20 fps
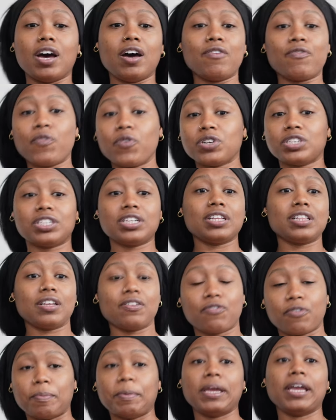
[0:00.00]

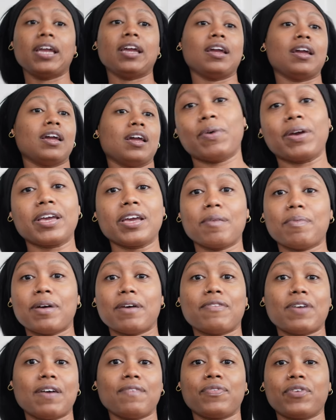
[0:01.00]
Unfortunately for me, waking up
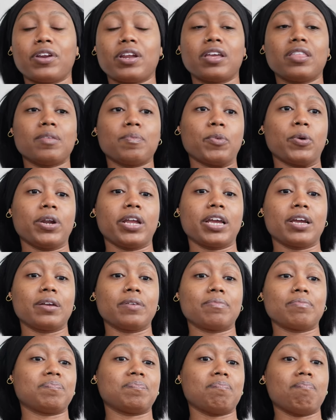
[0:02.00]
at 5:30 in the
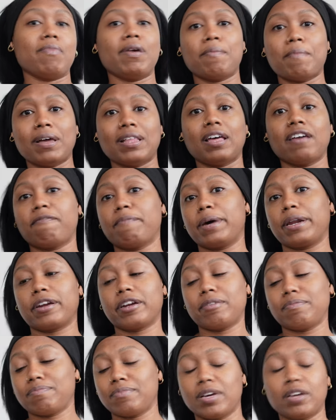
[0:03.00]
morning made my life
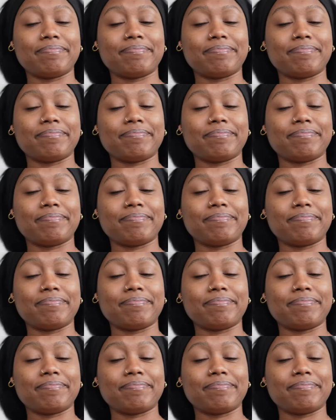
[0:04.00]
better.